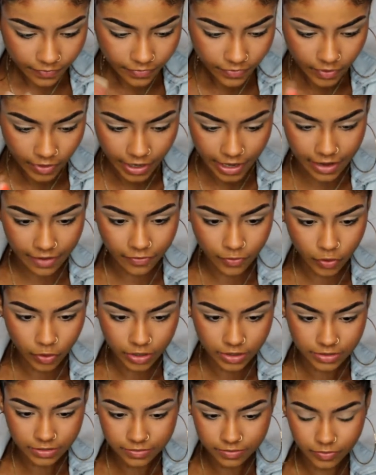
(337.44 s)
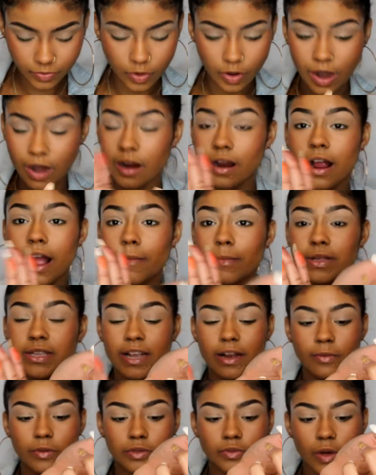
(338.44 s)
Okay, of course, our, I'm a
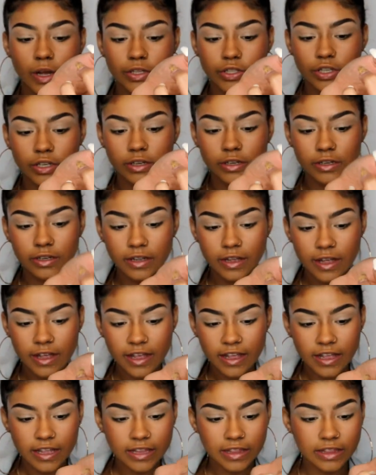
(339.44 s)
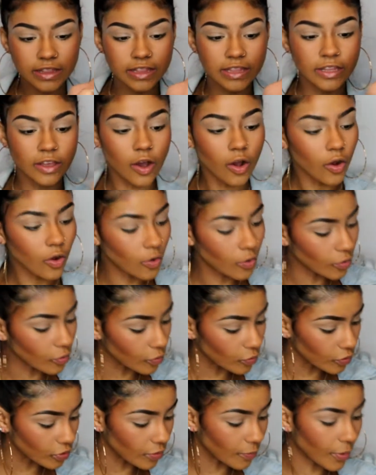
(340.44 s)
terrible swatcher
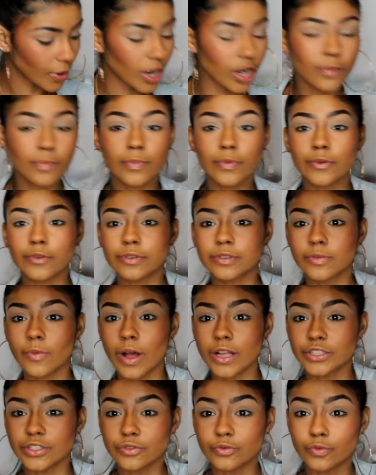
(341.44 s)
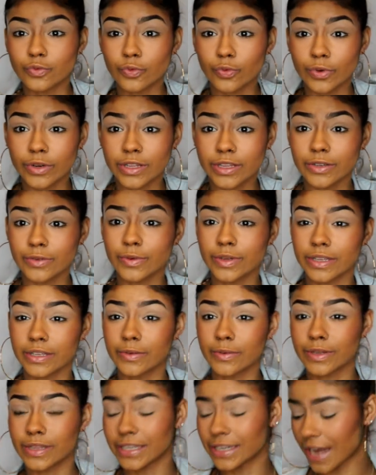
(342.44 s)
oh the purple swatch is really really
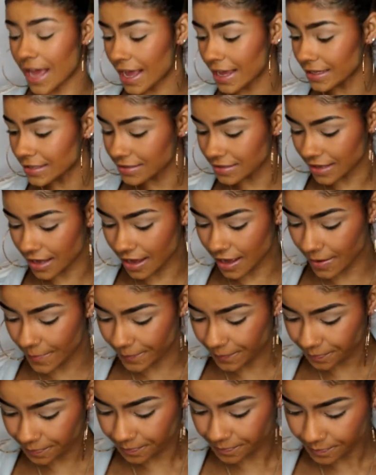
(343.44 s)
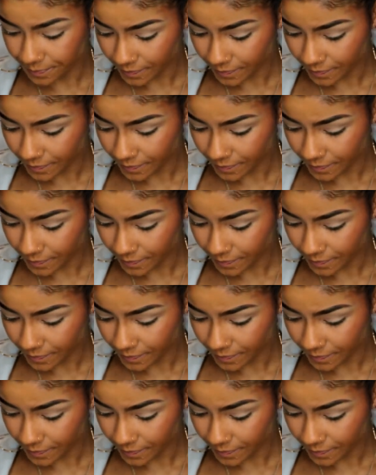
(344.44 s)
really nice um